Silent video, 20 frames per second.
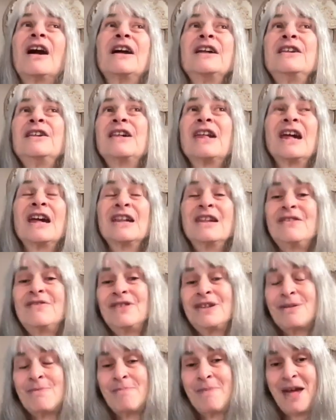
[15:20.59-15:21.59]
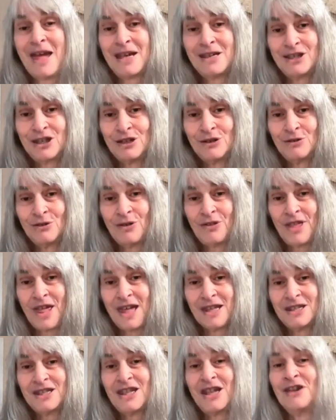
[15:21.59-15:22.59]
You can't even imagine all
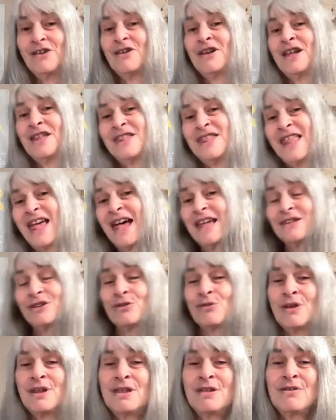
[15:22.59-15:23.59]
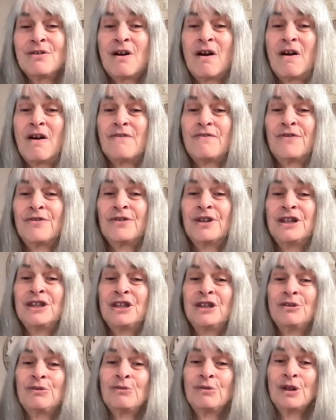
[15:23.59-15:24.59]
that's there. And that's why they're offering
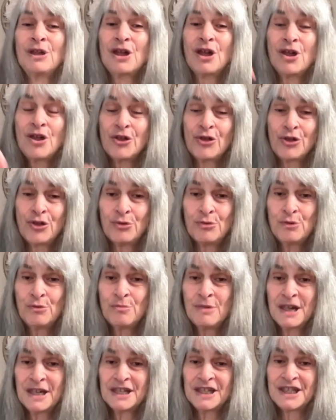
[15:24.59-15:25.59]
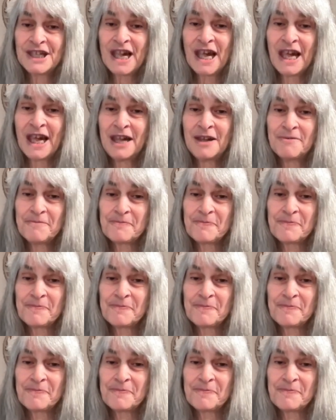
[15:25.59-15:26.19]
you through my site